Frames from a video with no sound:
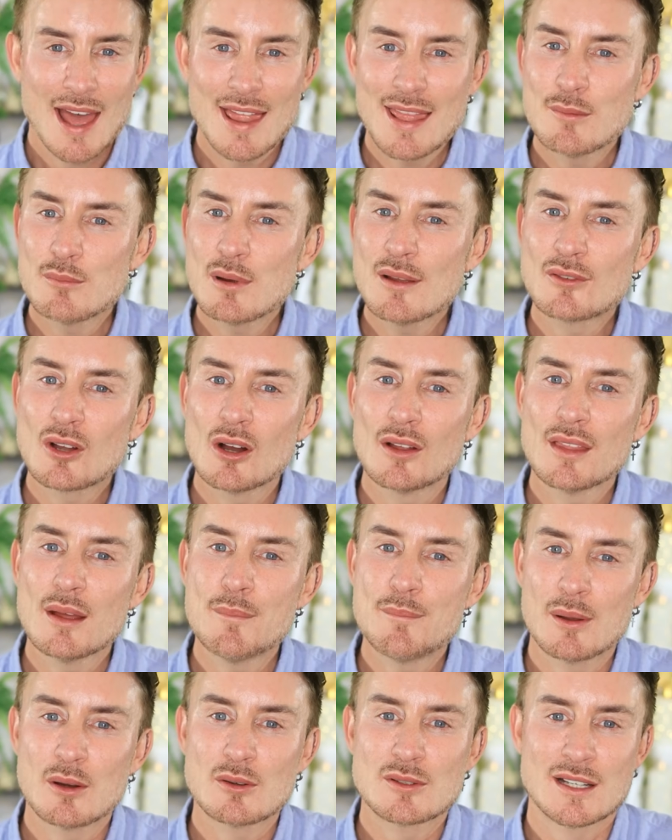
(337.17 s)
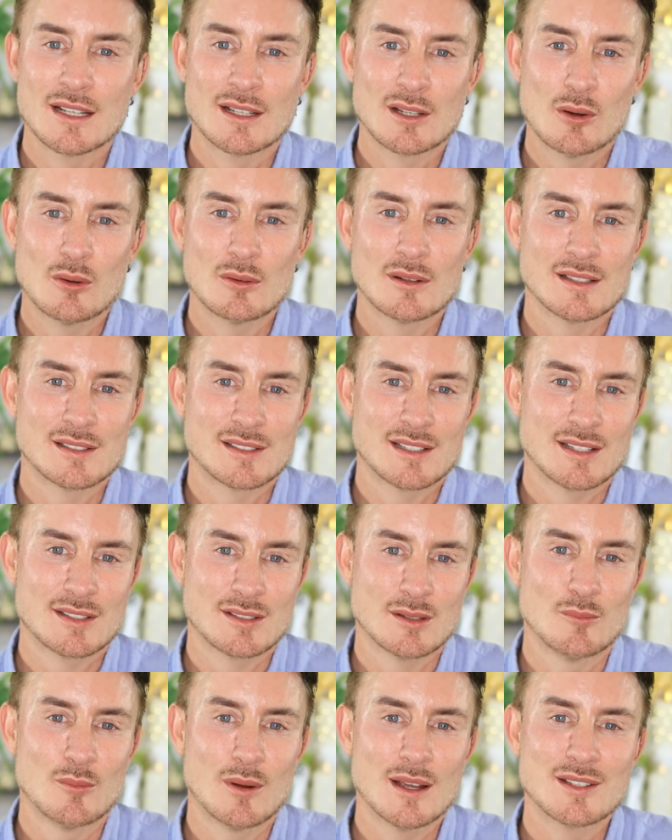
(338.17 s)
And then we've got the built-in cooling
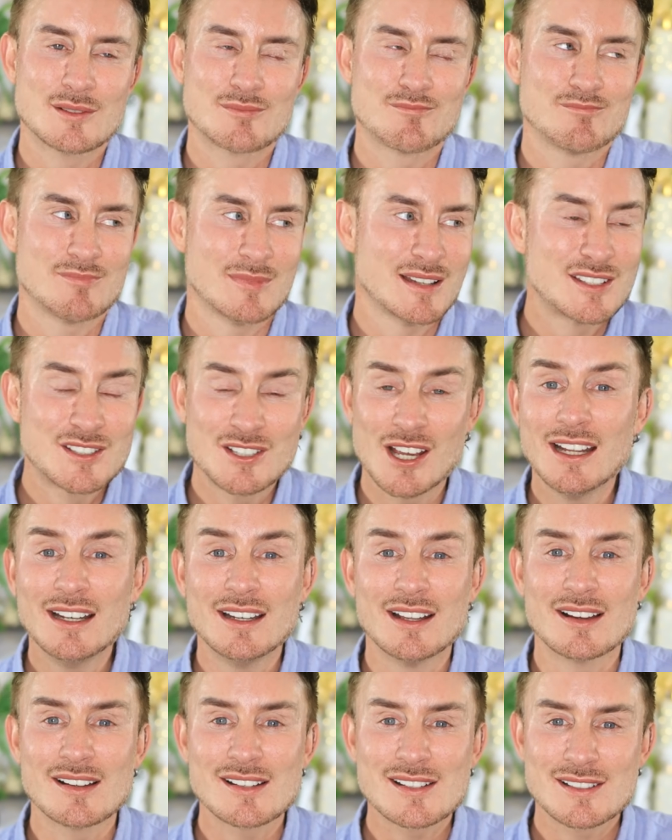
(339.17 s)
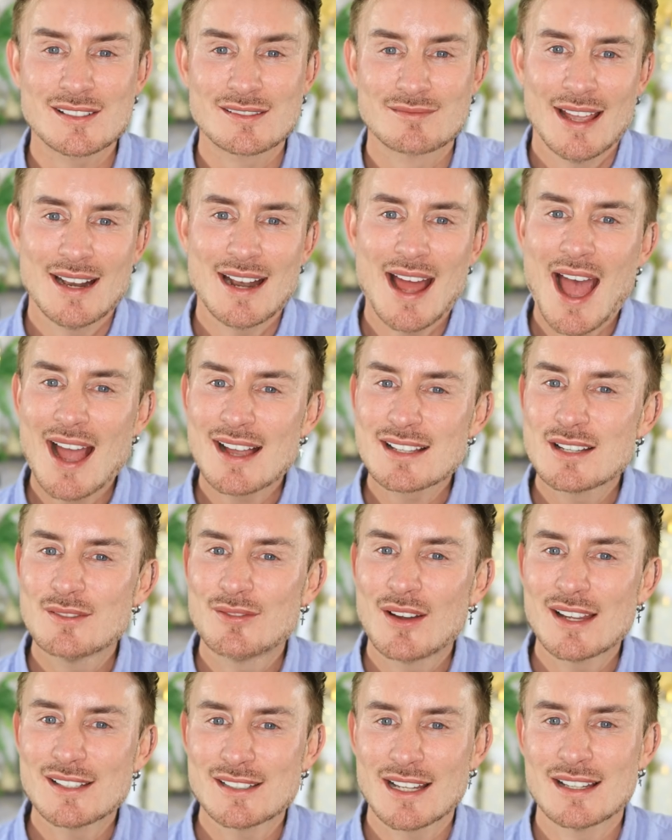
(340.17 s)
system, which is genius. It
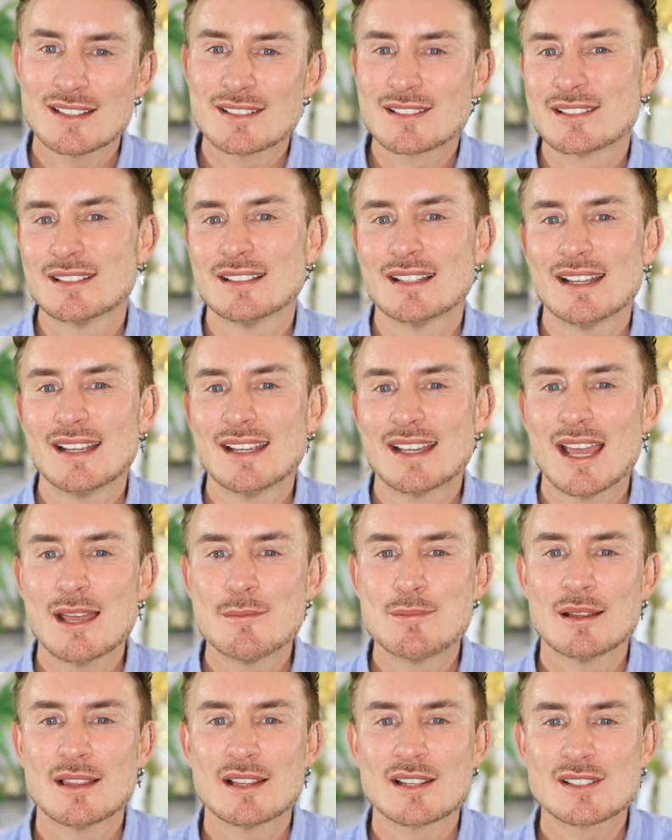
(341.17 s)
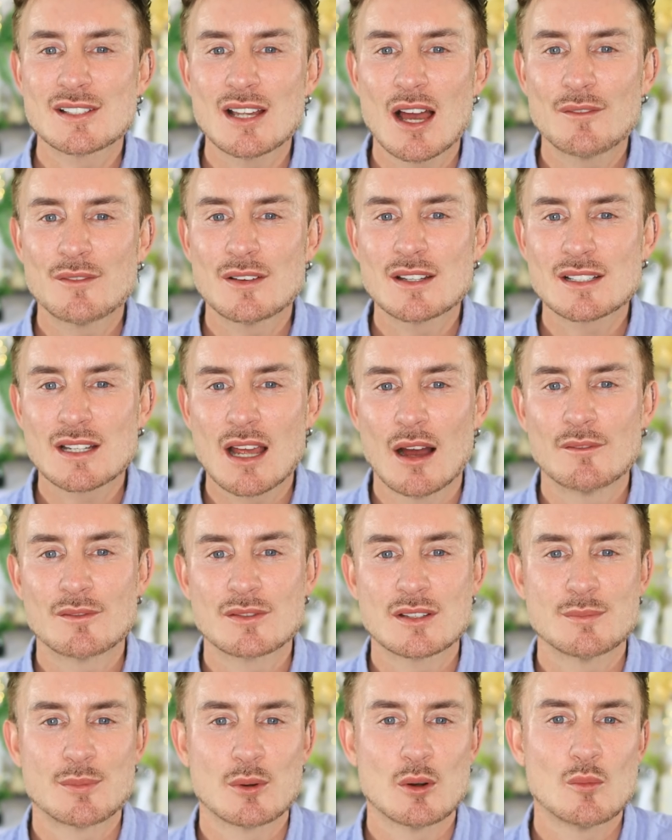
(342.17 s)
activates instantly, keeping the surface
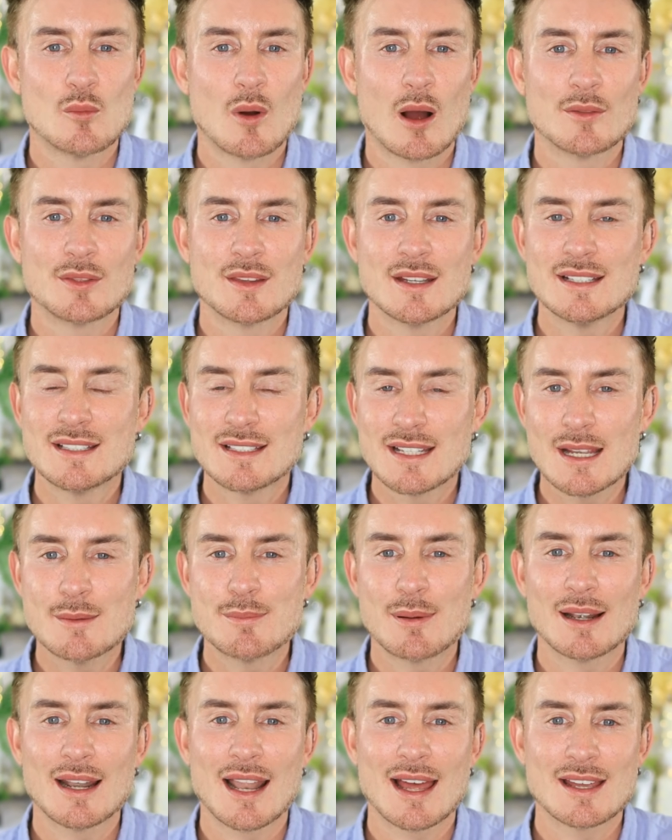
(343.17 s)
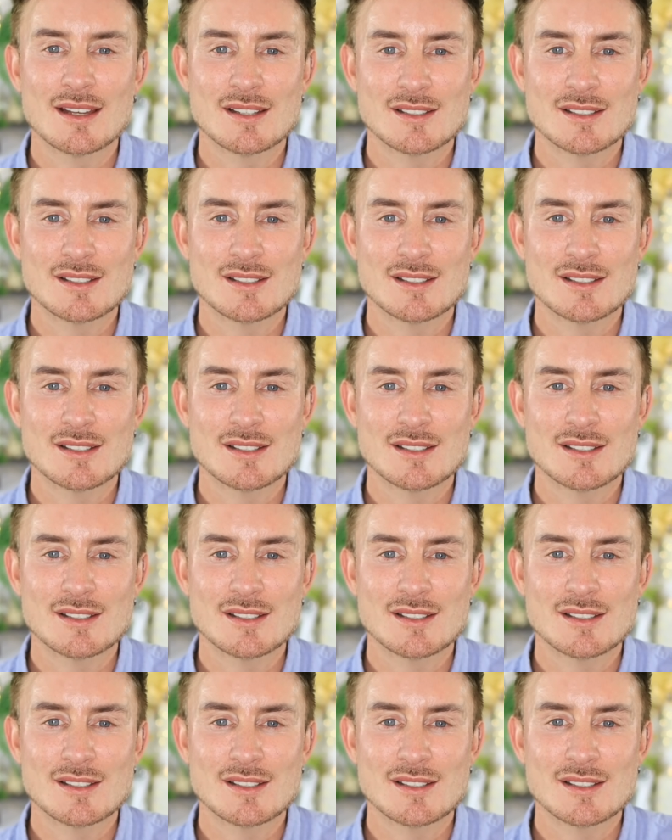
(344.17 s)
comfortable while the deeper layers